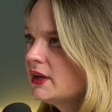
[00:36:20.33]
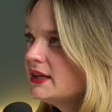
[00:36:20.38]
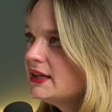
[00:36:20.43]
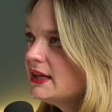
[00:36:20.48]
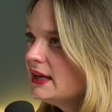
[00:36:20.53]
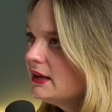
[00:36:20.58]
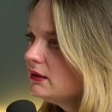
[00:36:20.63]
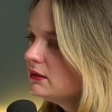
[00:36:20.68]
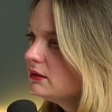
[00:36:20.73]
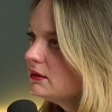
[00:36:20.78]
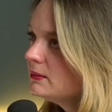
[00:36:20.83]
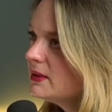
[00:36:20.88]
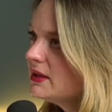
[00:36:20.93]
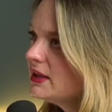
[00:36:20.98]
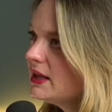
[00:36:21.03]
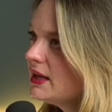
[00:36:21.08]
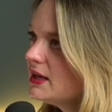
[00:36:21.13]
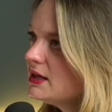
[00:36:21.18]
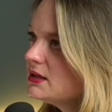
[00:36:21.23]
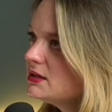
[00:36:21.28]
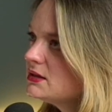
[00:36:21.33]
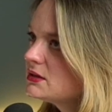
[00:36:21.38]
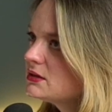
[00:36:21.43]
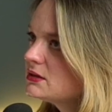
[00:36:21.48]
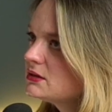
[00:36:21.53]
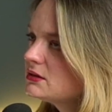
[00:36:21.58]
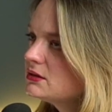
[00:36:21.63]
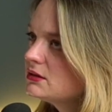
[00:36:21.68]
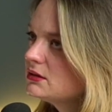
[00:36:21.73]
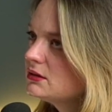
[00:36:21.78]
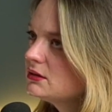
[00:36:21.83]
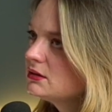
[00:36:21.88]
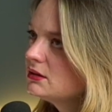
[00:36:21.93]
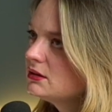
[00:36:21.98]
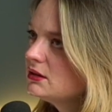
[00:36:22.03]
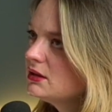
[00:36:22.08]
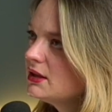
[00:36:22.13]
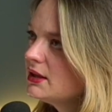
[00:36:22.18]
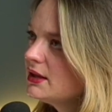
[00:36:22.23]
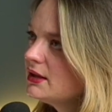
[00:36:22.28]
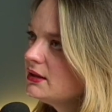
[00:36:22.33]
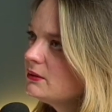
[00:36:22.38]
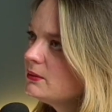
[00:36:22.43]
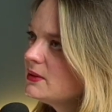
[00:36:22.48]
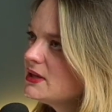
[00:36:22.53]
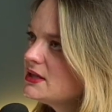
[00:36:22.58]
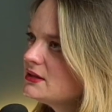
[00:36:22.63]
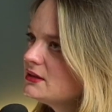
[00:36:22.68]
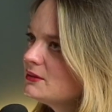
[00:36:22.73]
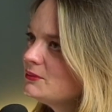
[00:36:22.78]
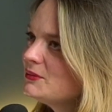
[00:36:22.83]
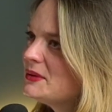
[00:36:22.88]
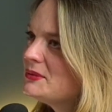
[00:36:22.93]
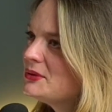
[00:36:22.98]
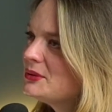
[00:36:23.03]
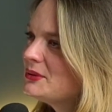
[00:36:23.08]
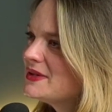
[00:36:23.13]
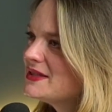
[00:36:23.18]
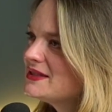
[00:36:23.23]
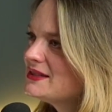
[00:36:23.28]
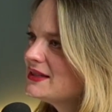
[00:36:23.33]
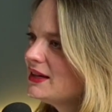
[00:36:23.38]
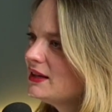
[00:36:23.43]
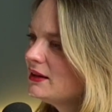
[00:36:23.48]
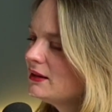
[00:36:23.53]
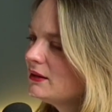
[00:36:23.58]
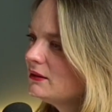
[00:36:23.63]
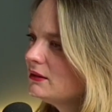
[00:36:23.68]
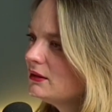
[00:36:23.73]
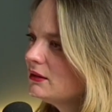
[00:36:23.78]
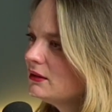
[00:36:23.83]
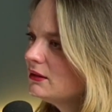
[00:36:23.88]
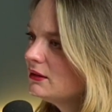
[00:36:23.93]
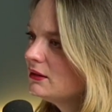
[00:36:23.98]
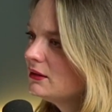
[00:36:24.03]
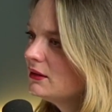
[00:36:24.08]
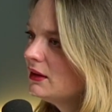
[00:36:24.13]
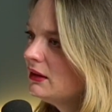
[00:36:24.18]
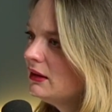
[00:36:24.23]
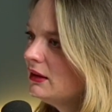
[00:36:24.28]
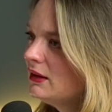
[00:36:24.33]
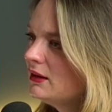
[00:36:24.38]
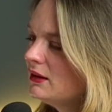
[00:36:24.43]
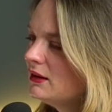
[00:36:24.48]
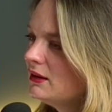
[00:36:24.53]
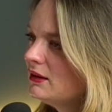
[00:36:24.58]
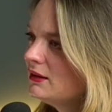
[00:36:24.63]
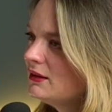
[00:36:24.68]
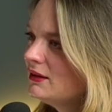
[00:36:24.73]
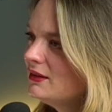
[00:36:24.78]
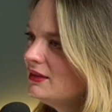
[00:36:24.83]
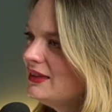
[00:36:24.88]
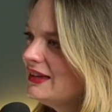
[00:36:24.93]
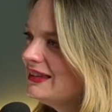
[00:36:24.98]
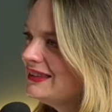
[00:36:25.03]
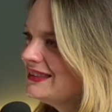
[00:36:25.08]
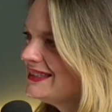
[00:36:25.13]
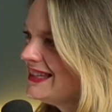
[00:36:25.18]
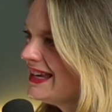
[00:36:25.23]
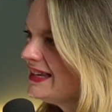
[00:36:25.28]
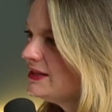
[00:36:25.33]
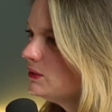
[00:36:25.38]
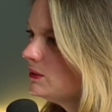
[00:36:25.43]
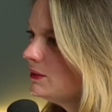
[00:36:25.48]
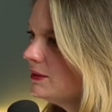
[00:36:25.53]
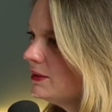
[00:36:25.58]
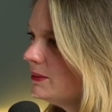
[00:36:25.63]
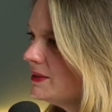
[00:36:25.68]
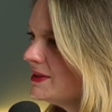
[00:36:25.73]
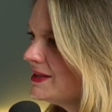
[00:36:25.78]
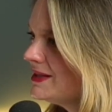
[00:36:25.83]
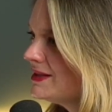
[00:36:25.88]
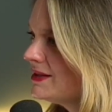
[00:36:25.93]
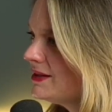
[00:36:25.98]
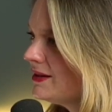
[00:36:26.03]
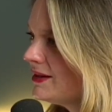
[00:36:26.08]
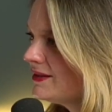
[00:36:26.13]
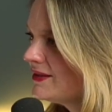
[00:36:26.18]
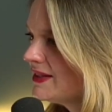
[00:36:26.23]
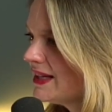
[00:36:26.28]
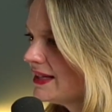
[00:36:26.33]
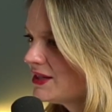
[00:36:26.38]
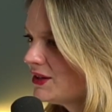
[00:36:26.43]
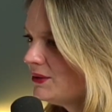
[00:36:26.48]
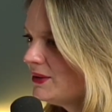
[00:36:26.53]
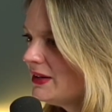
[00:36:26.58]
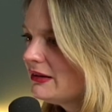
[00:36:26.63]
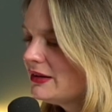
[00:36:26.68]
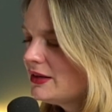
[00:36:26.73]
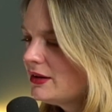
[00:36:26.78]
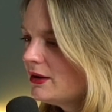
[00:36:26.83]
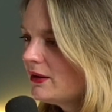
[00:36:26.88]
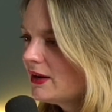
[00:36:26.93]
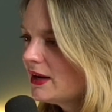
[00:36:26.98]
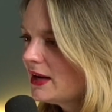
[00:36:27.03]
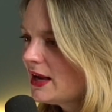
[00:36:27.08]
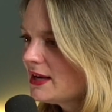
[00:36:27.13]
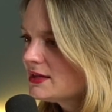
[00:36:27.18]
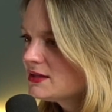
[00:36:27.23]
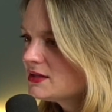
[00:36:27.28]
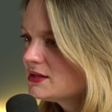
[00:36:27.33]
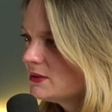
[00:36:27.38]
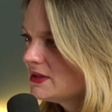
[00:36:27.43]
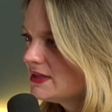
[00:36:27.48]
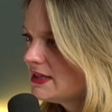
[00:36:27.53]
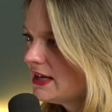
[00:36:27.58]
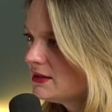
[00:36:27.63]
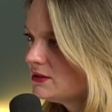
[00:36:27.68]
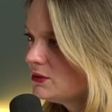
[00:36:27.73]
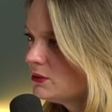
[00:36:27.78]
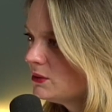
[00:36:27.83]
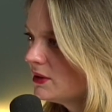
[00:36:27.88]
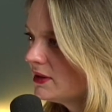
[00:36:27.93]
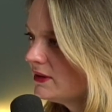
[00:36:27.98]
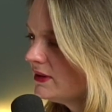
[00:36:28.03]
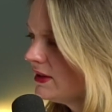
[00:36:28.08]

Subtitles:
Yeah, I mean, the reason, and people always say, you know, think the TED Talk was the start of Dad's career, and you don't get asked to do a TED Talk